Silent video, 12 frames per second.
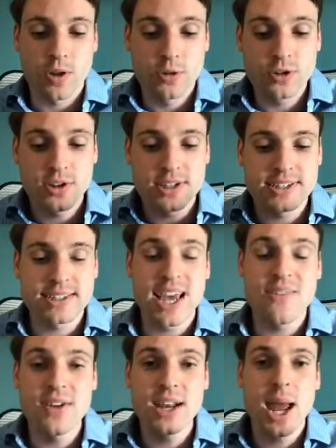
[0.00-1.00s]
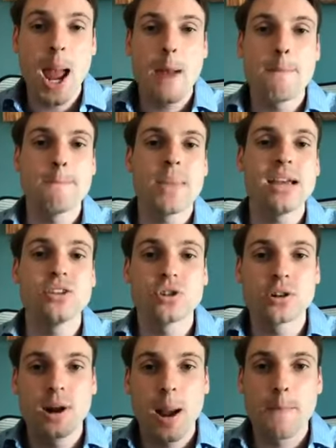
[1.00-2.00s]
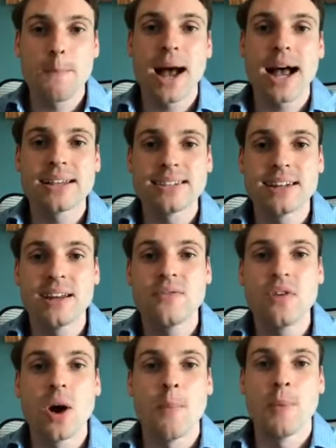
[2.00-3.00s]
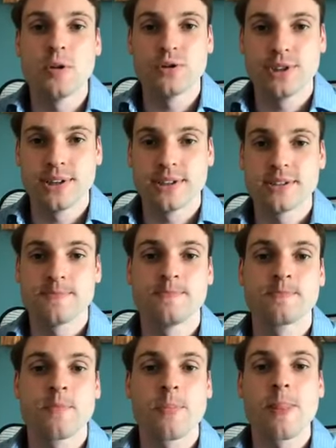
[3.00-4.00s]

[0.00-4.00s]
Right. Those are the seven major positive emotions.